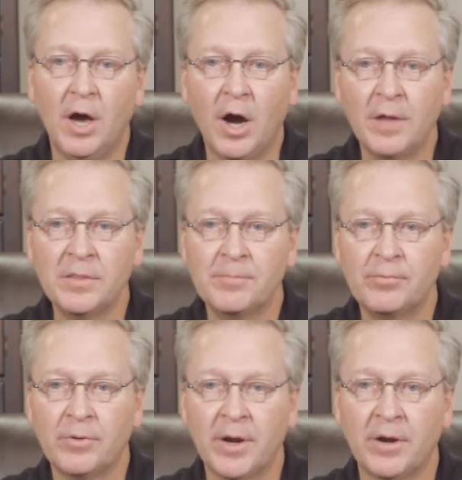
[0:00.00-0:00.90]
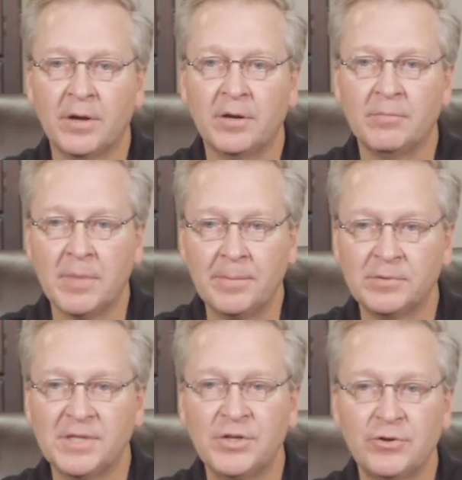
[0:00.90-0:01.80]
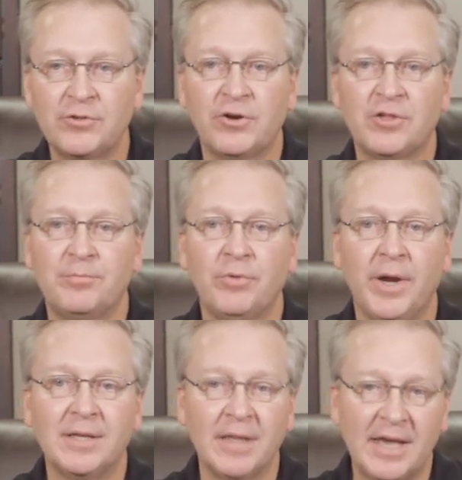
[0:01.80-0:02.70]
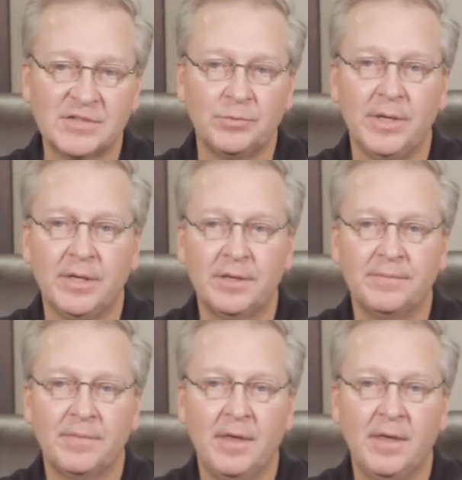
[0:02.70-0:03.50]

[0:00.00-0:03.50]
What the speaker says: all of the prayer members in your church prayed last week,